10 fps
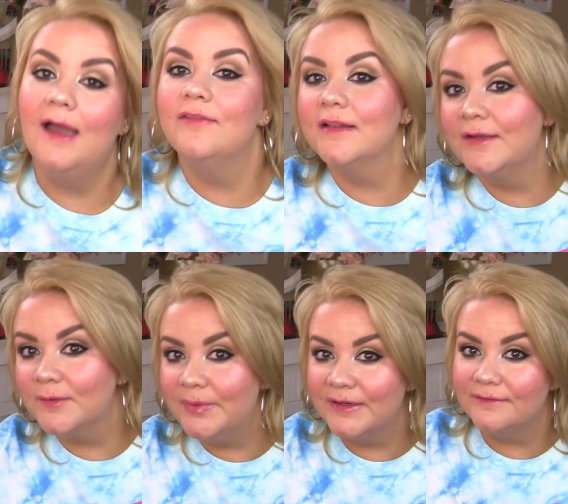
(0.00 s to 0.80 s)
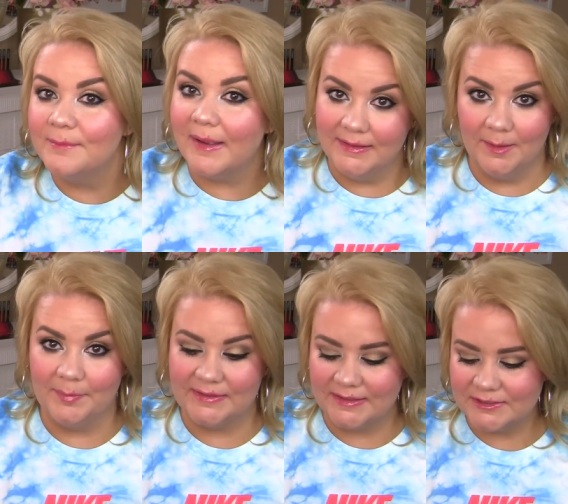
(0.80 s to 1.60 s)
I have a little bit of a makeup
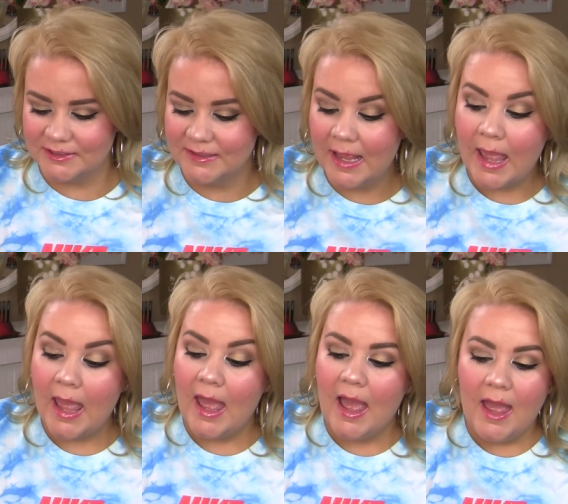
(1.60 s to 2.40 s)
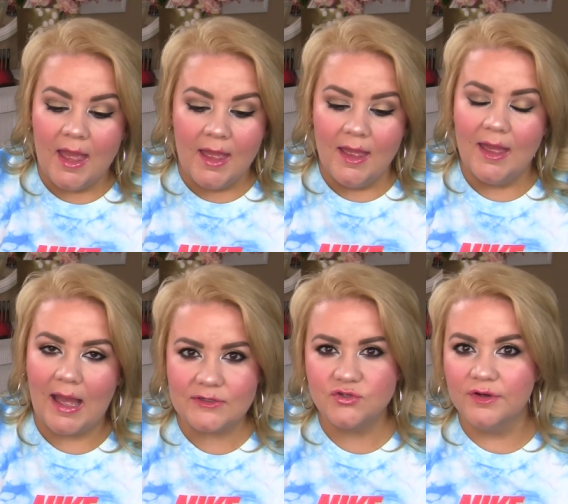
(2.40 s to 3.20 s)
addiction.
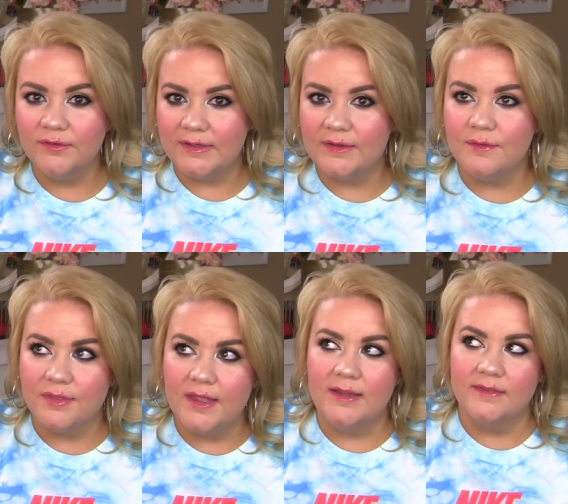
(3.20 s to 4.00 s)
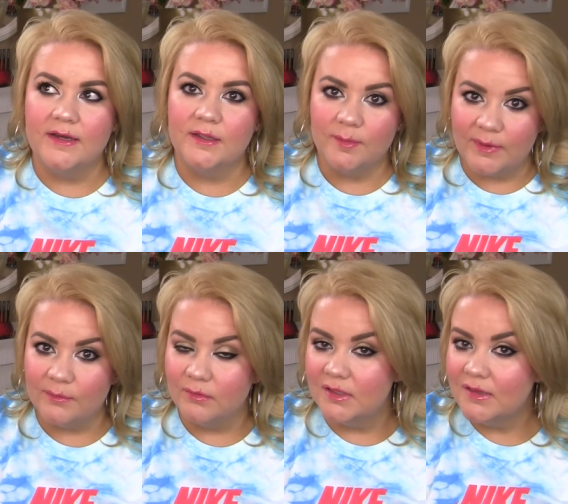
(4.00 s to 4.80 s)
I truly do think that it could be
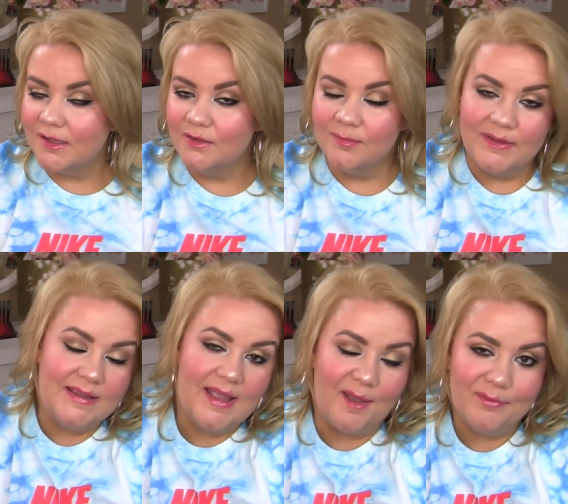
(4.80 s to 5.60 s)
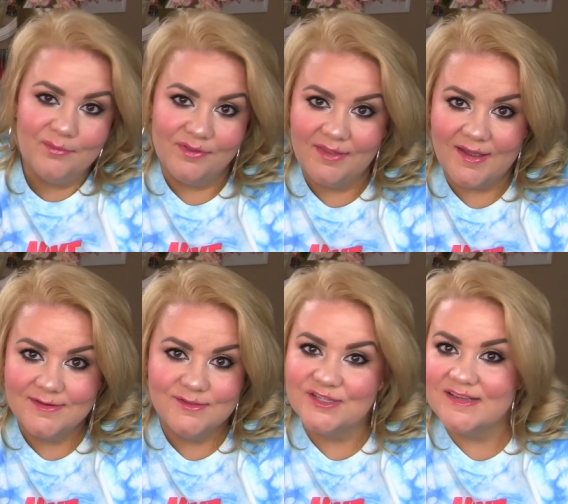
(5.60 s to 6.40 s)
one that you could be happy with, like
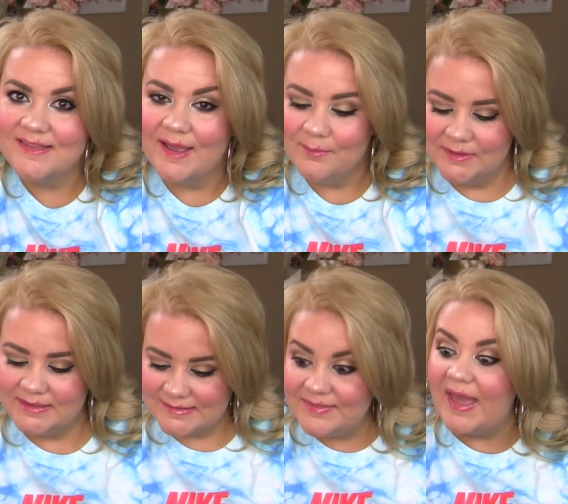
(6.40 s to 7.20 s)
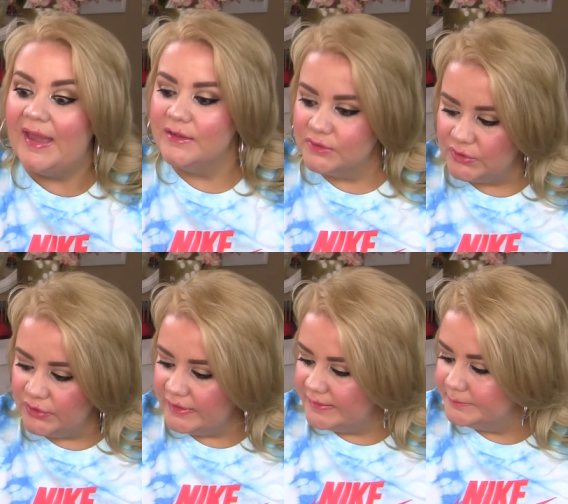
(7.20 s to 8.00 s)
just that one. It's that
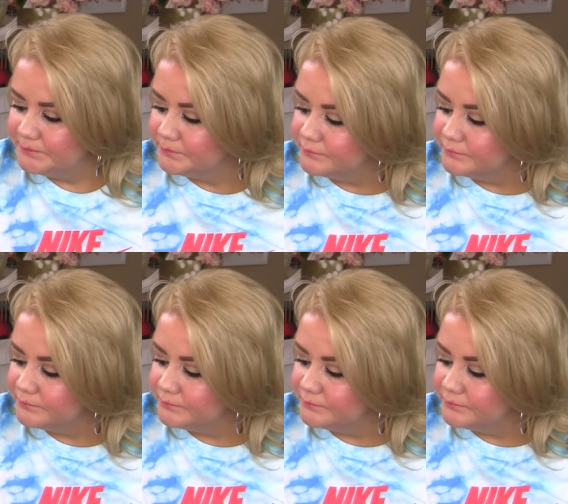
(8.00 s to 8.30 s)
good.